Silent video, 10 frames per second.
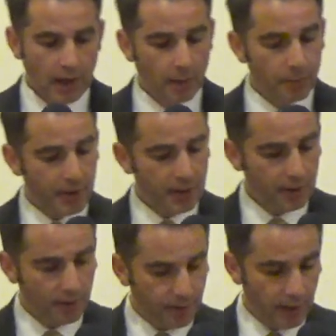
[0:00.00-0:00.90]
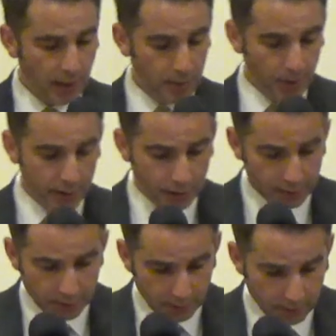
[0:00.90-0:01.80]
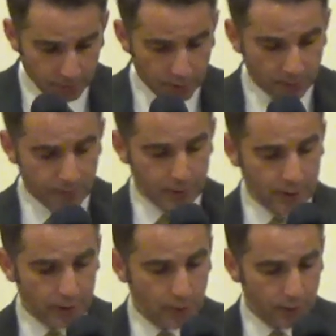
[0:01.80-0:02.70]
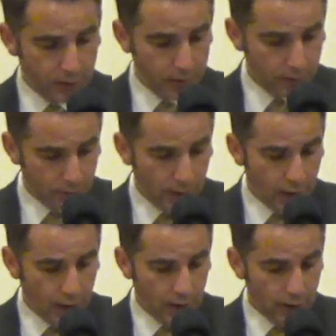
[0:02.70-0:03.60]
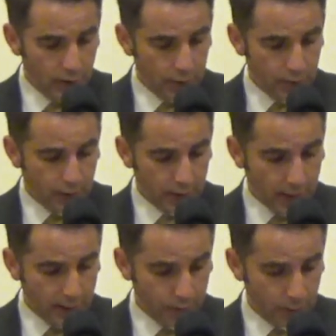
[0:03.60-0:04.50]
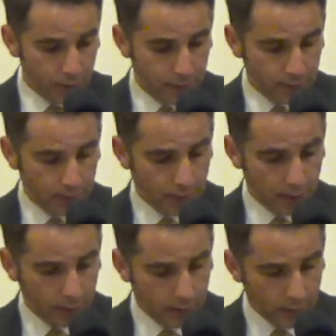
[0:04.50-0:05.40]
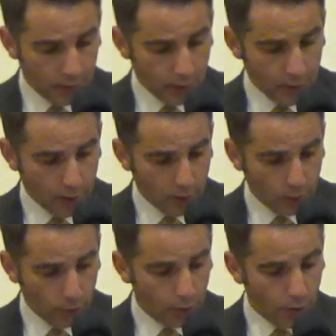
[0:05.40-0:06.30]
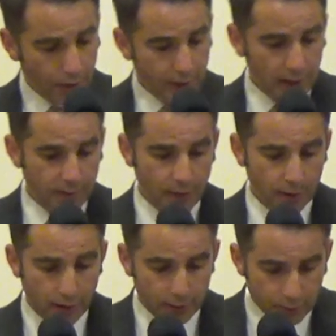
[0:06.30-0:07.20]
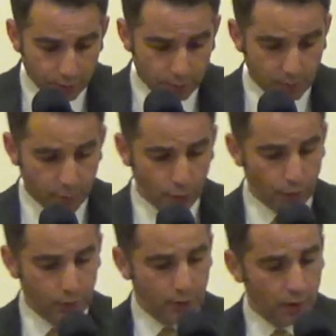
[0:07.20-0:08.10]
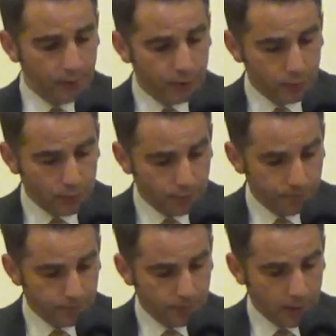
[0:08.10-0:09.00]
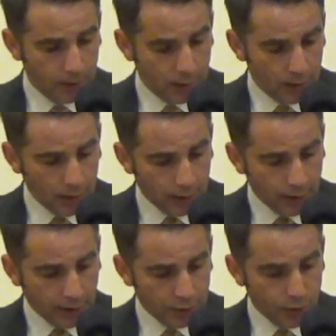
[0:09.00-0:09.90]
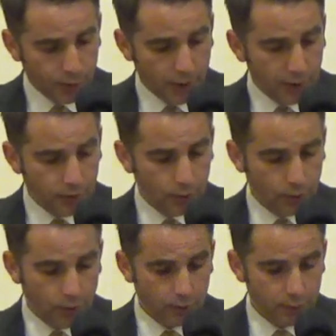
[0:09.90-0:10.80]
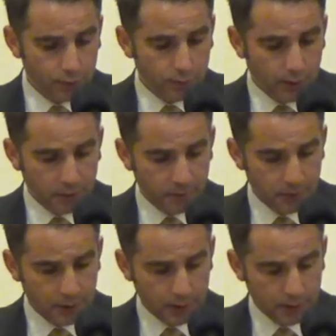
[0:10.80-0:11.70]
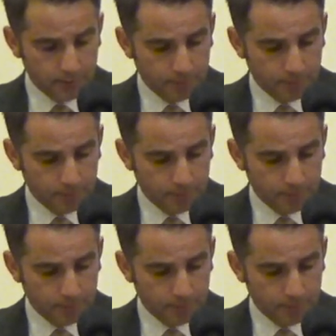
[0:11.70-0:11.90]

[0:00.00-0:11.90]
A prayer of Habakkuk, the prophet, according to Shegionoth. O Lord, I have heard the report of you, and your work, O Lord, do I fear.